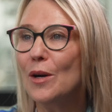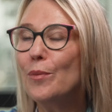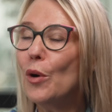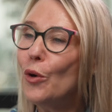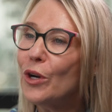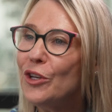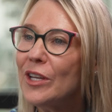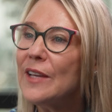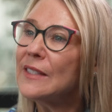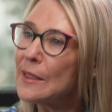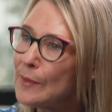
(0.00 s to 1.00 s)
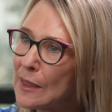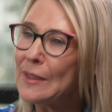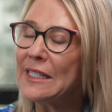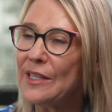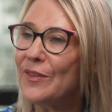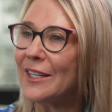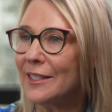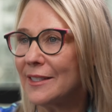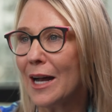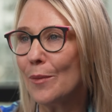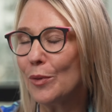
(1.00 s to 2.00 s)
Paul, can you give some specific
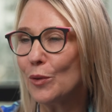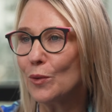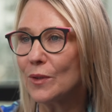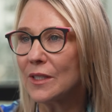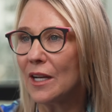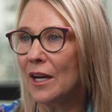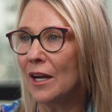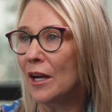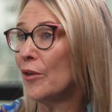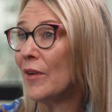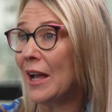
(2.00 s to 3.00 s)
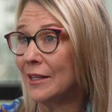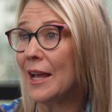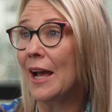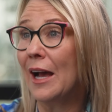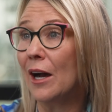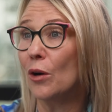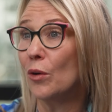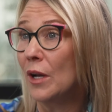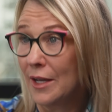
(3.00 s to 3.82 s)
examples around how